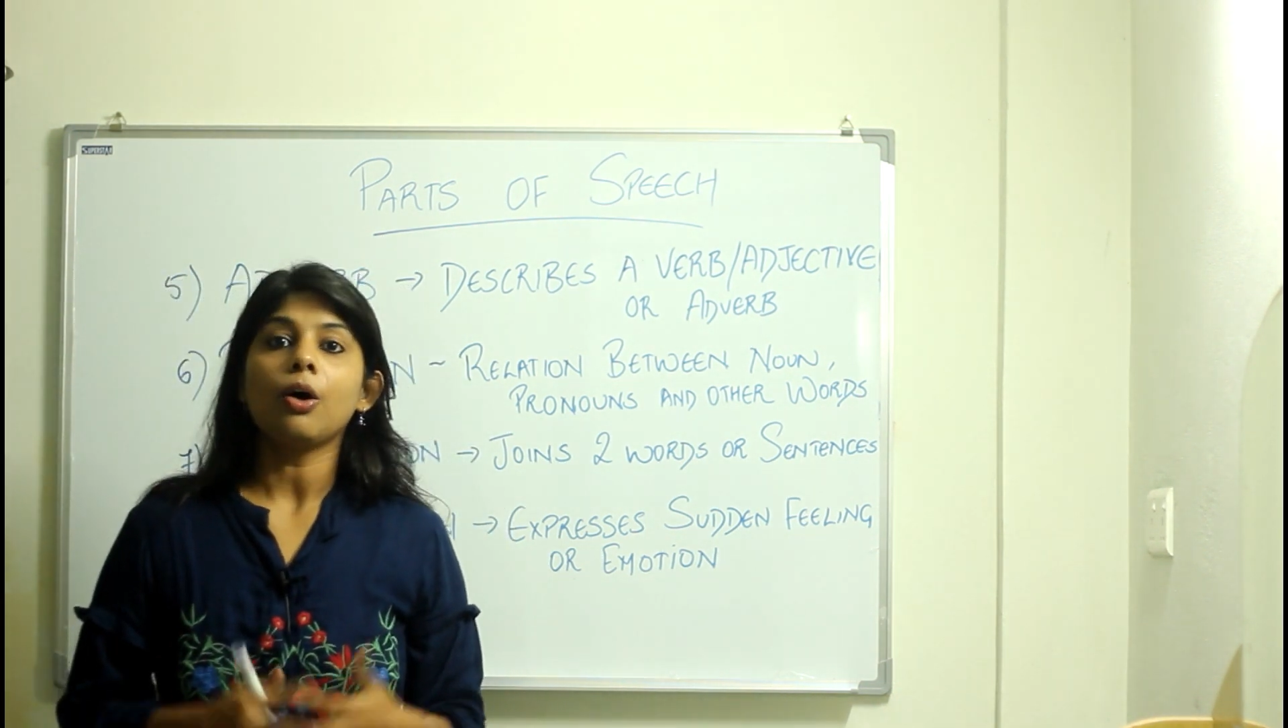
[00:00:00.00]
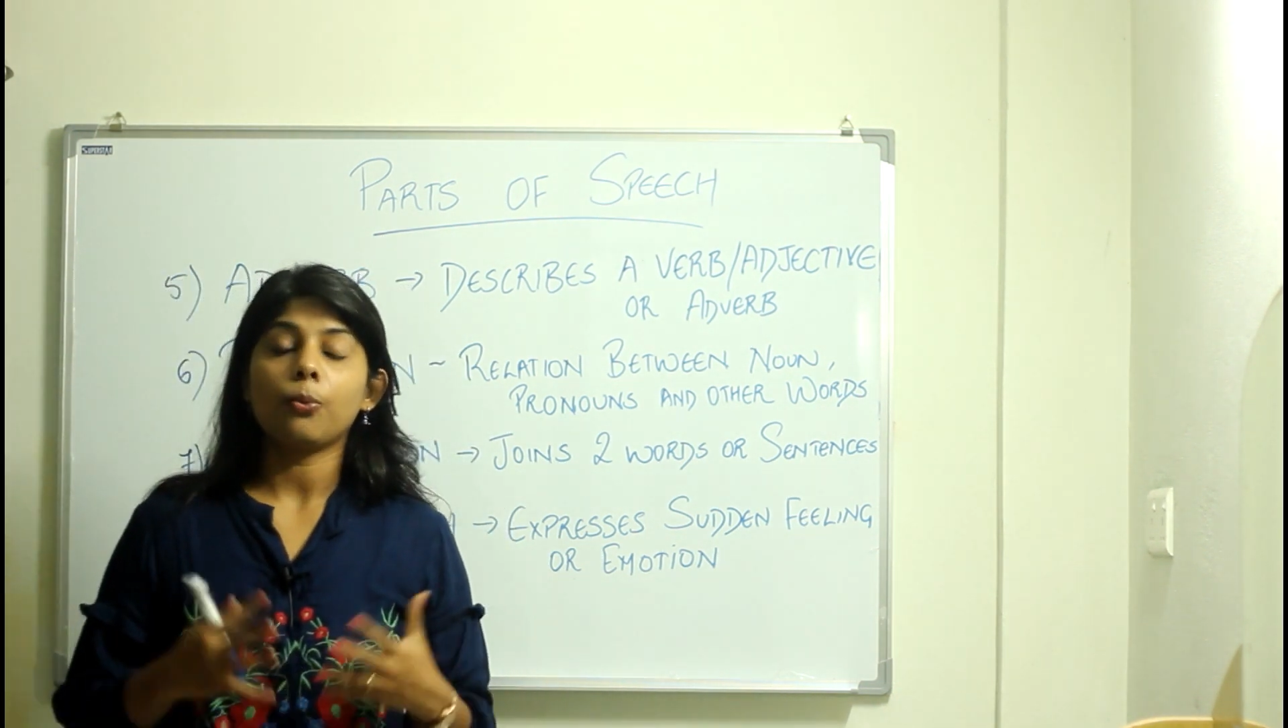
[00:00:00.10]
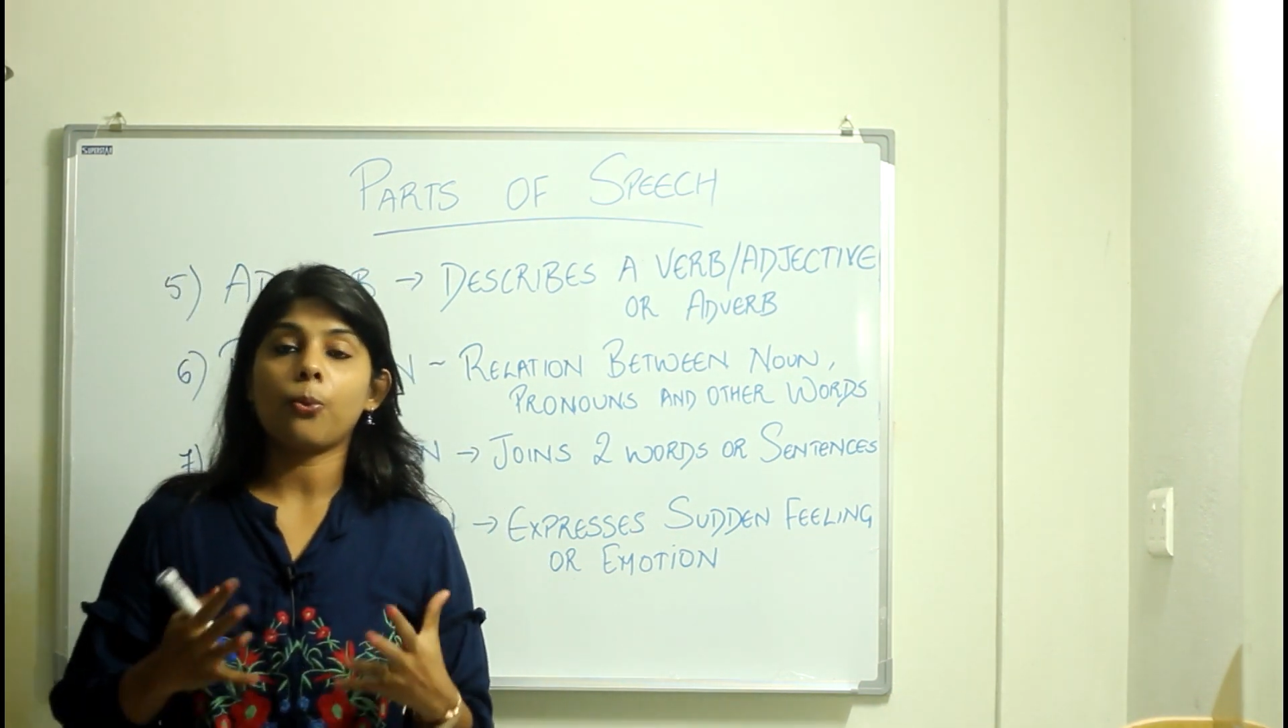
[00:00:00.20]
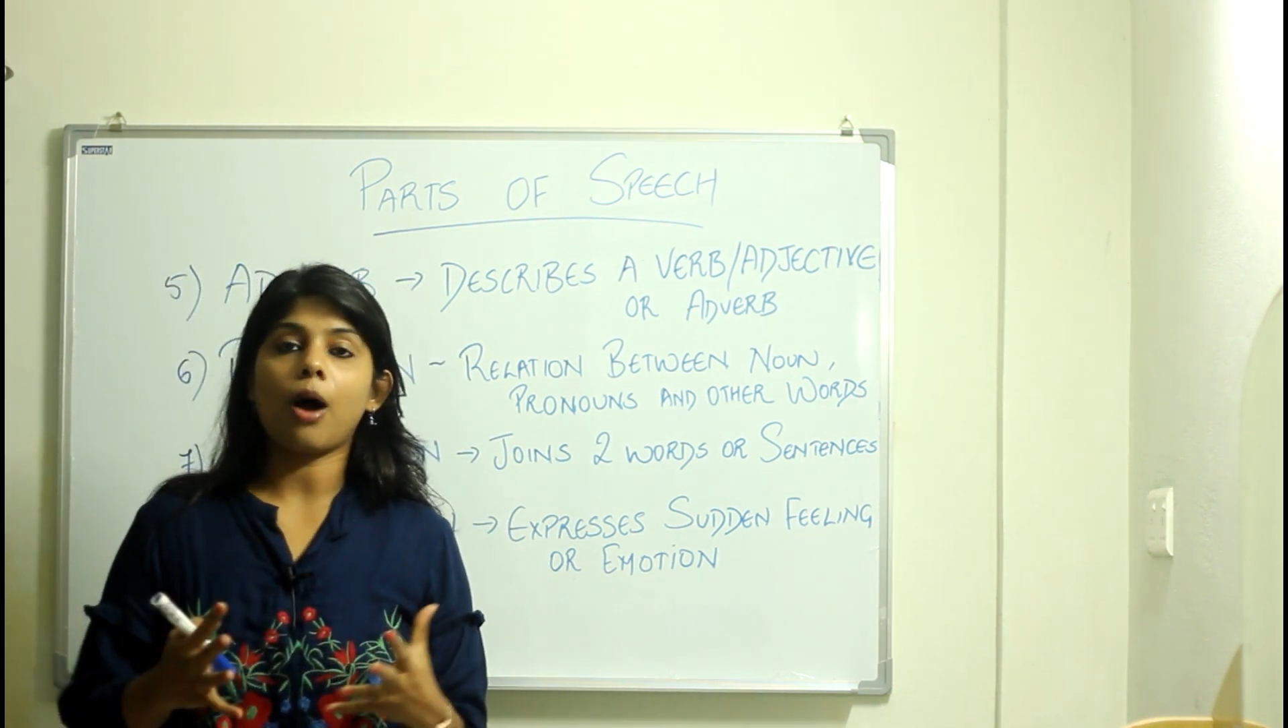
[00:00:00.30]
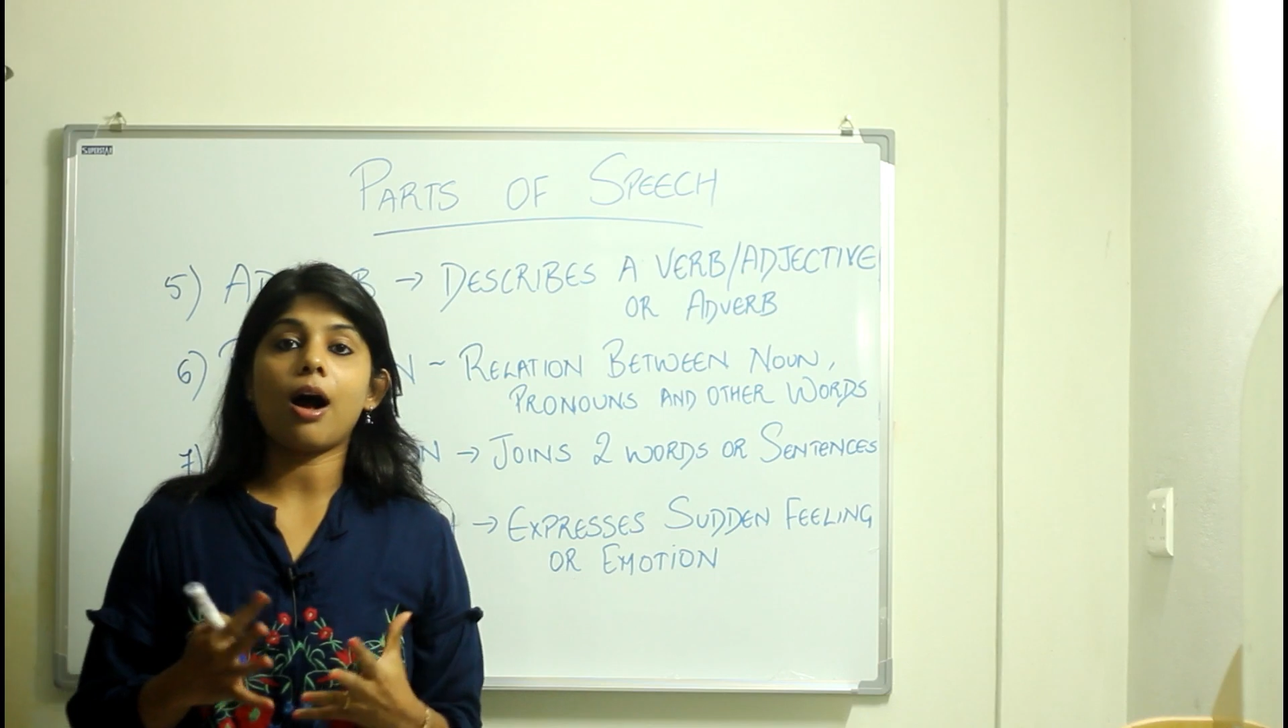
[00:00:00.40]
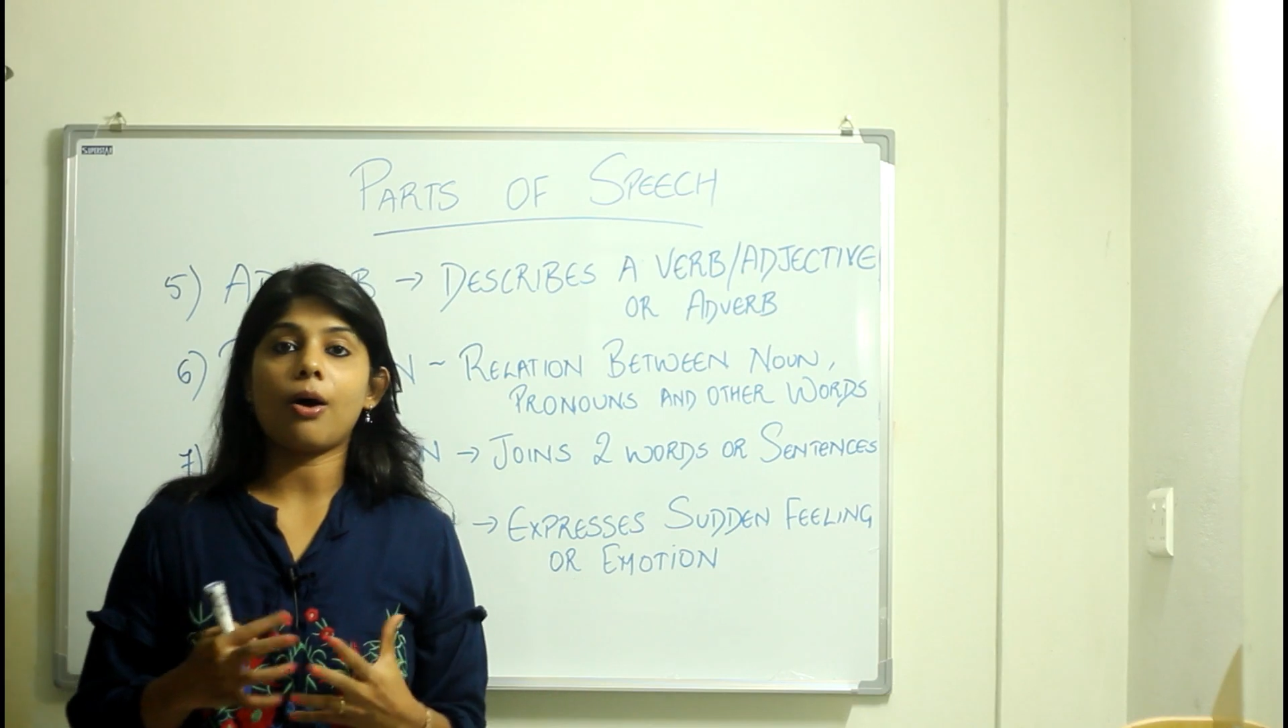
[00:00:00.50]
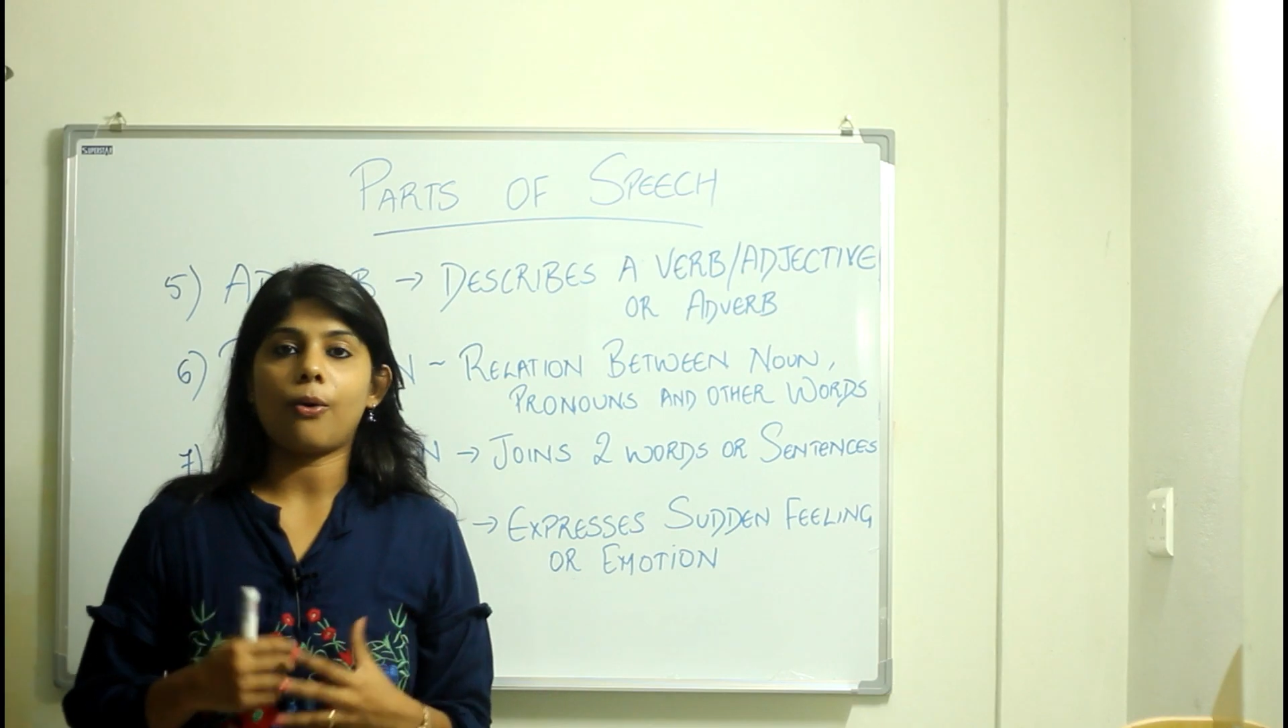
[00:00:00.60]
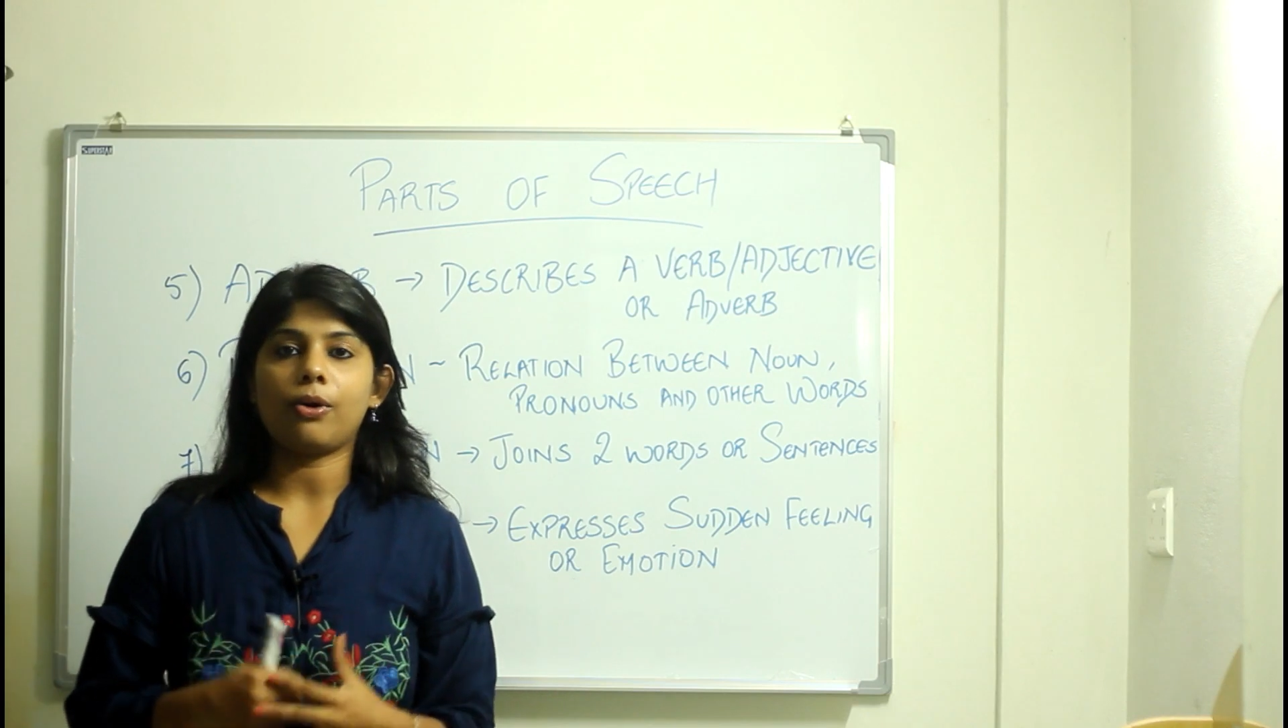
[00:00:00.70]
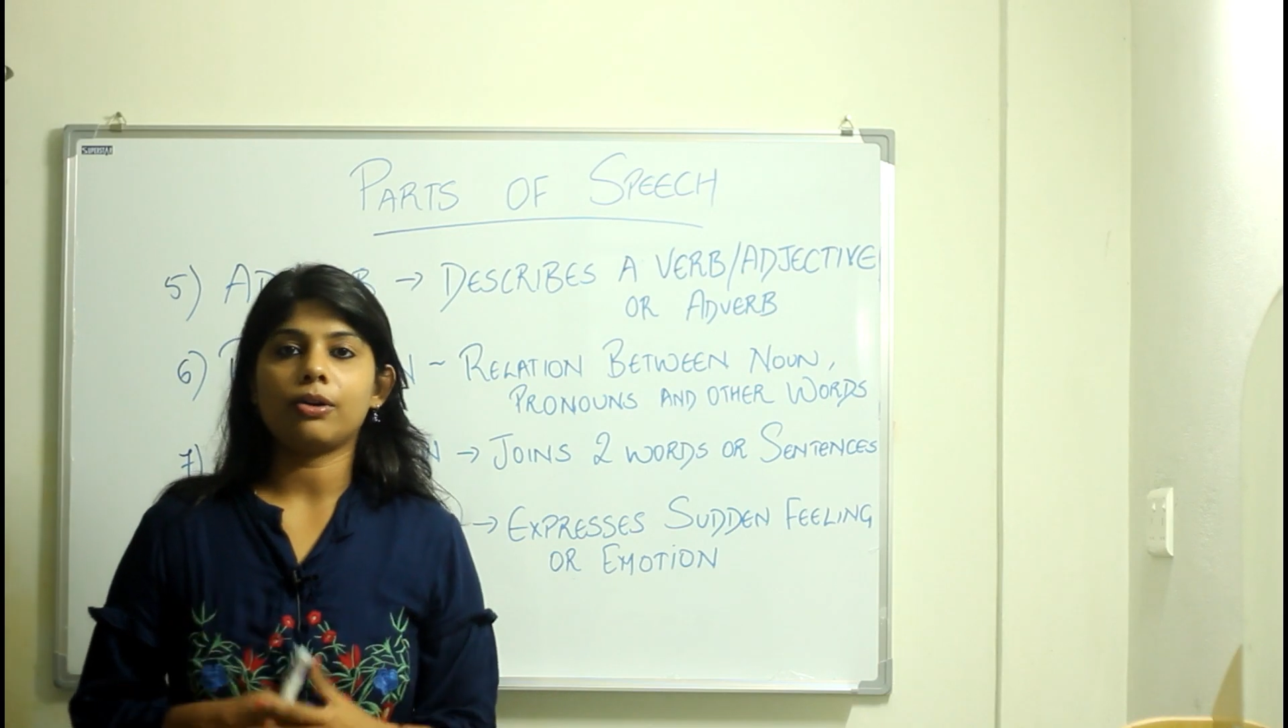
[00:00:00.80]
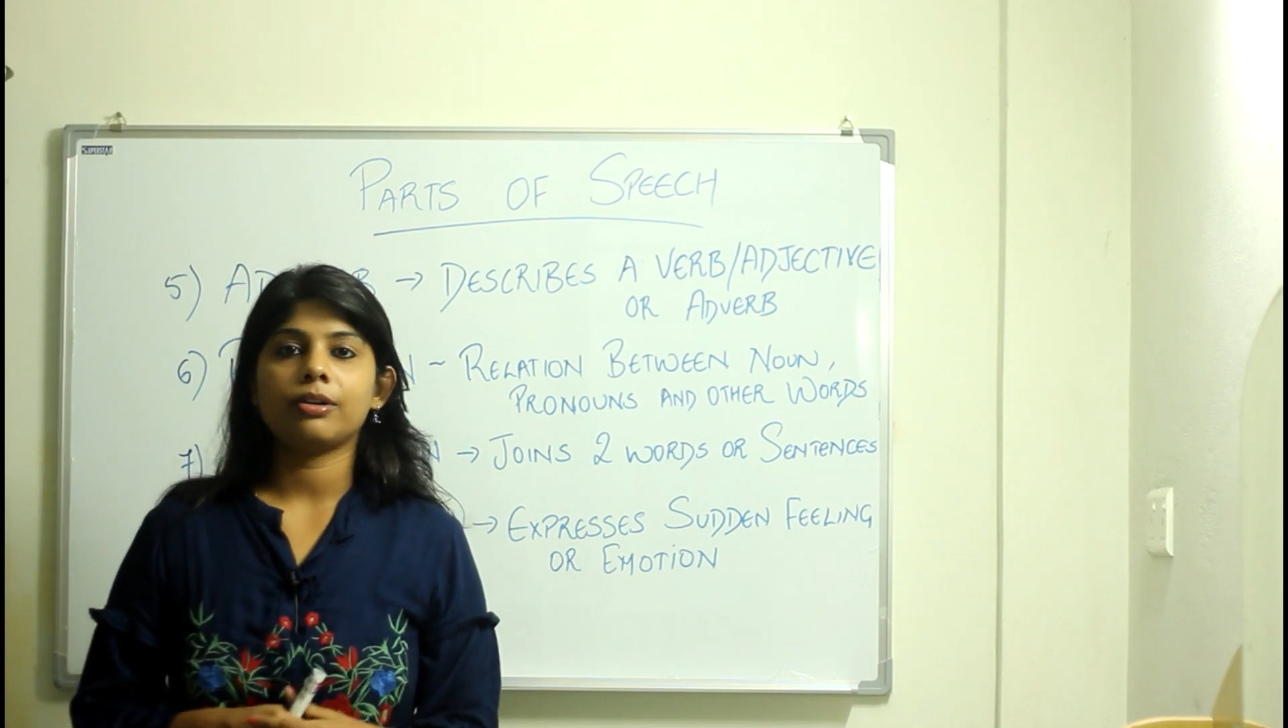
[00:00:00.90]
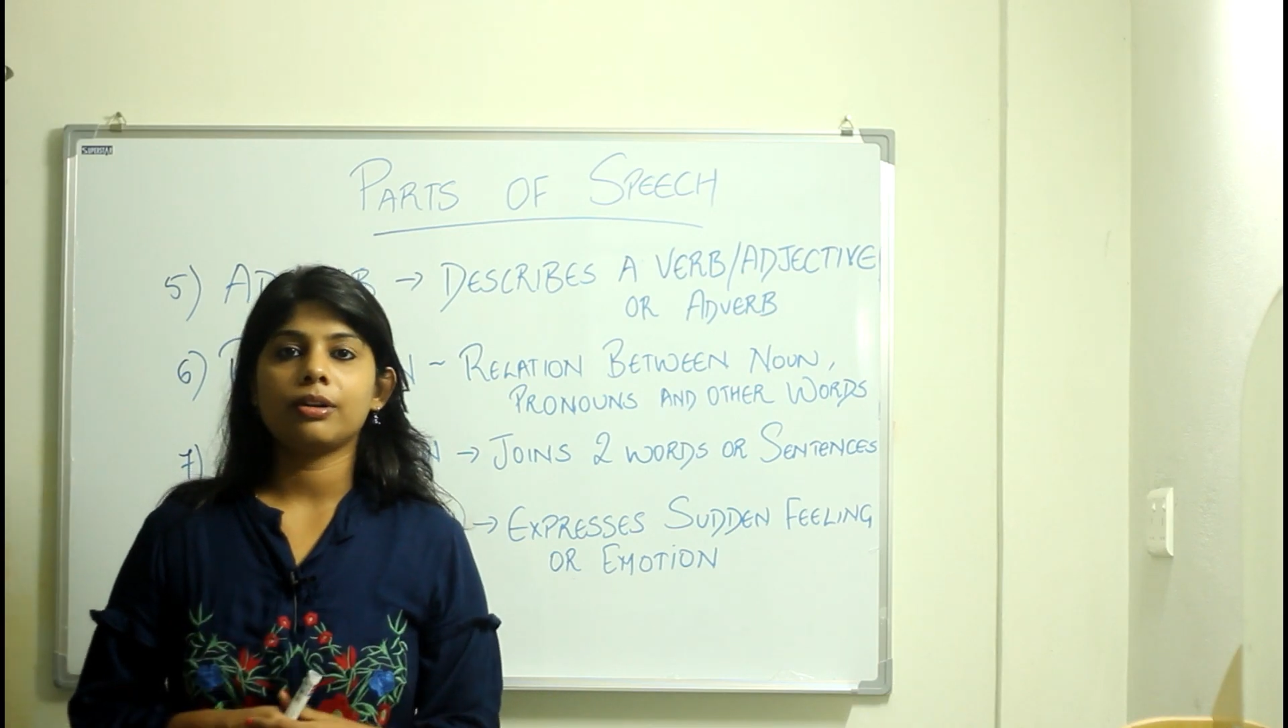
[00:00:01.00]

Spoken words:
Wow!